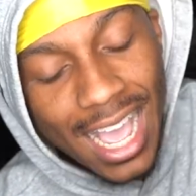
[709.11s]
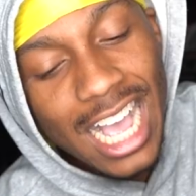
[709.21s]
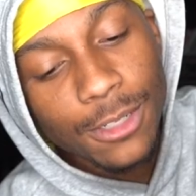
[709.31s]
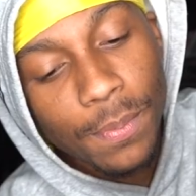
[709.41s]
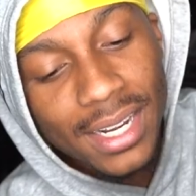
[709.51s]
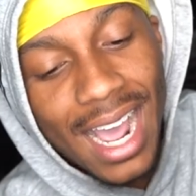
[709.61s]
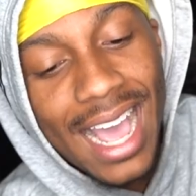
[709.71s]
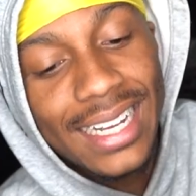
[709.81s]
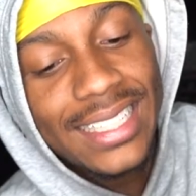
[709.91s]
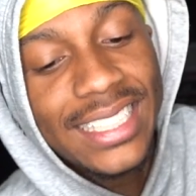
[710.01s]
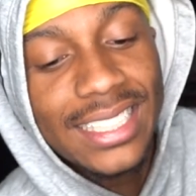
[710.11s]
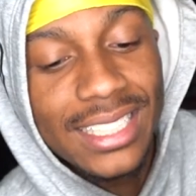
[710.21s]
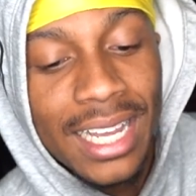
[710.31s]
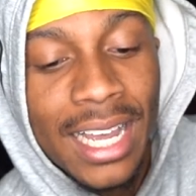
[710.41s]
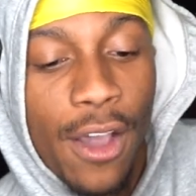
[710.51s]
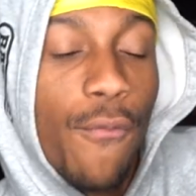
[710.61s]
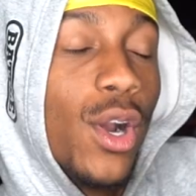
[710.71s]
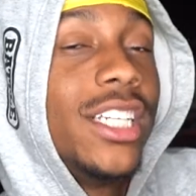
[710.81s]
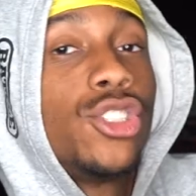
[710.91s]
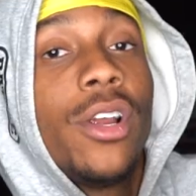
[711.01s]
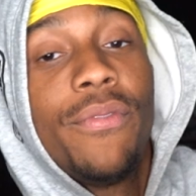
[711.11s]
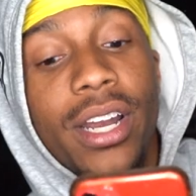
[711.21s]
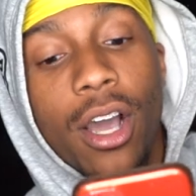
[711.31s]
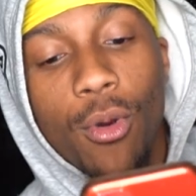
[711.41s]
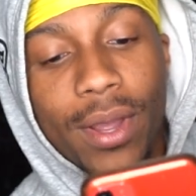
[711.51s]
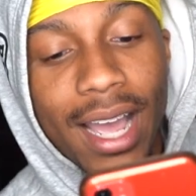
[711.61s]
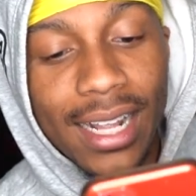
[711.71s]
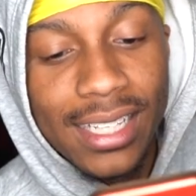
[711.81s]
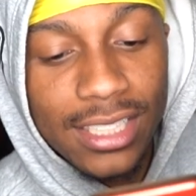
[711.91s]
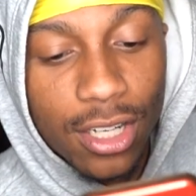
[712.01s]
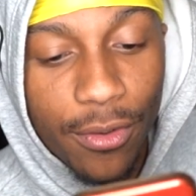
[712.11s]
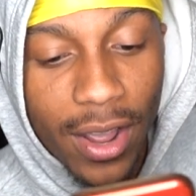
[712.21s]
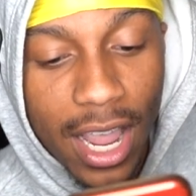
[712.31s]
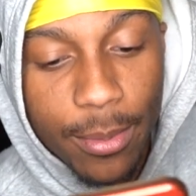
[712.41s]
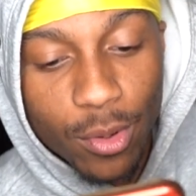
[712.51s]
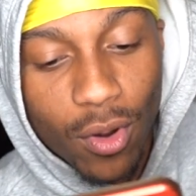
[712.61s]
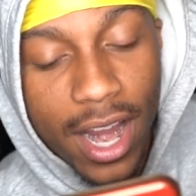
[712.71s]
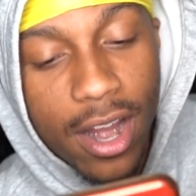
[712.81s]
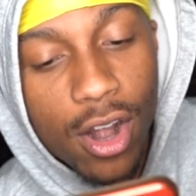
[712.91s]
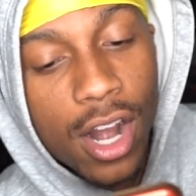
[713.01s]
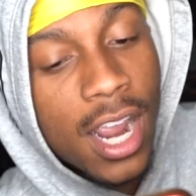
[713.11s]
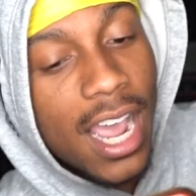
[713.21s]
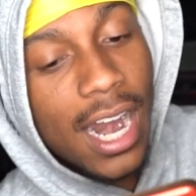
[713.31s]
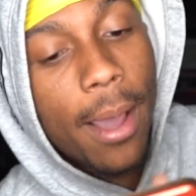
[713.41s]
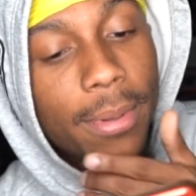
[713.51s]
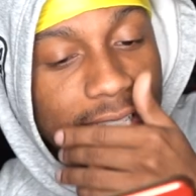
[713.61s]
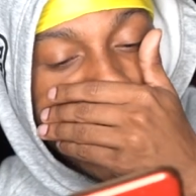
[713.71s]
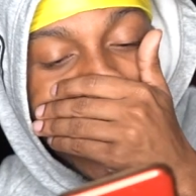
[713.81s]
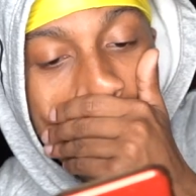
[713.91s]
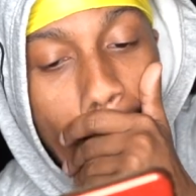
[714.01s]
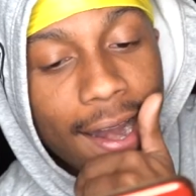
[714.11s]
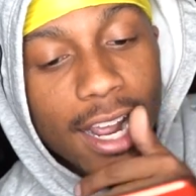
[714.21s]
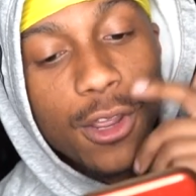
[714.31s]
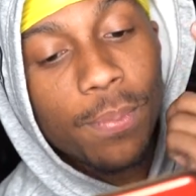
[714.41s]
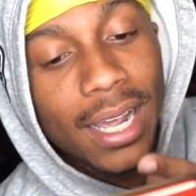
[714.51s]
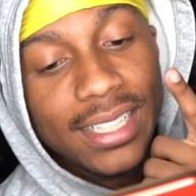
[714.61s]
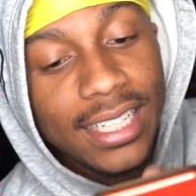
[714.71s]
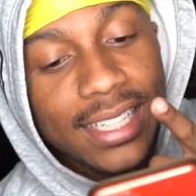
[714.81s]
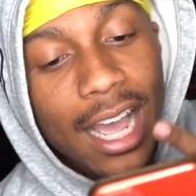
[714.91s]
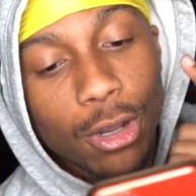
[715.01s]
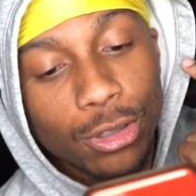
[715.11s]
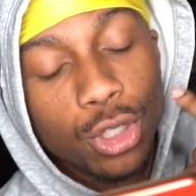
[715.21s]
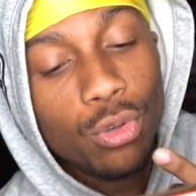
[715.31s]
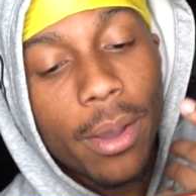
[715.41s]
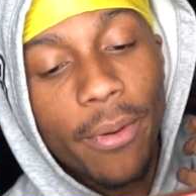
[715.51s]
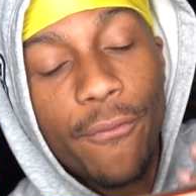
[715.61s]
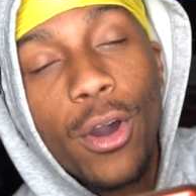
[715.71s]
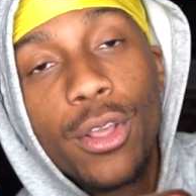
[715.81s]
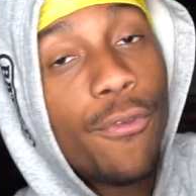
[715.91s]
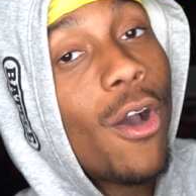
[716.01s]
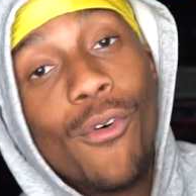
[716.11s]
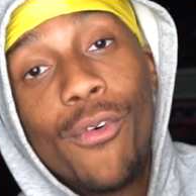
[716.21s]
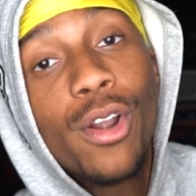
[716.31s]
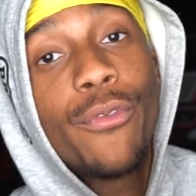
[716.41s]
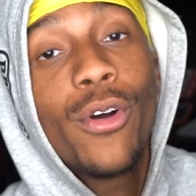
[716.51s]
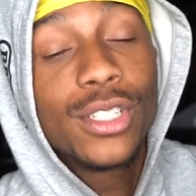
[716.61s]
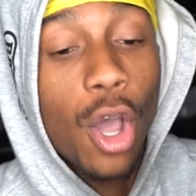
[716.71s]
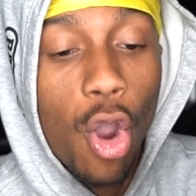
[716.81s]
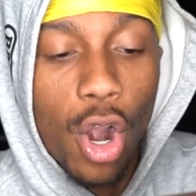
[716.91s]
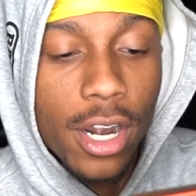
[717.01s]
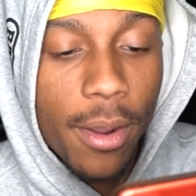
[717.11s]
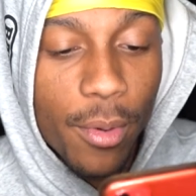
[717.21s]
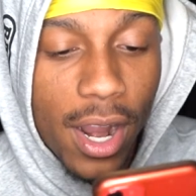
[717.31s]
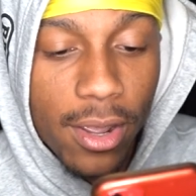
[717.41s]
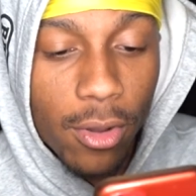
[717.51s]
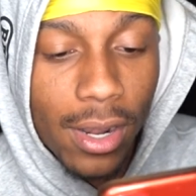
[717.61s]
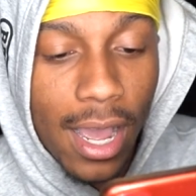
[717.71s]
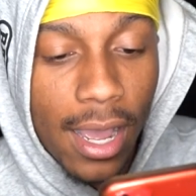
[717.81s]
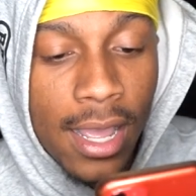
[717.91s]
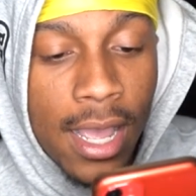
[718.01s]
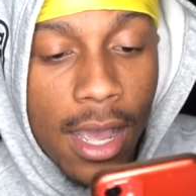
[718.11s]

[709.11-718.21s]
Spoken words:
Last but not least, for this drip video, we got this certified gamer right here. And I'm going to say that you play D-Tackle 2, number 44. 44 is a hard number, I ain't going to lie.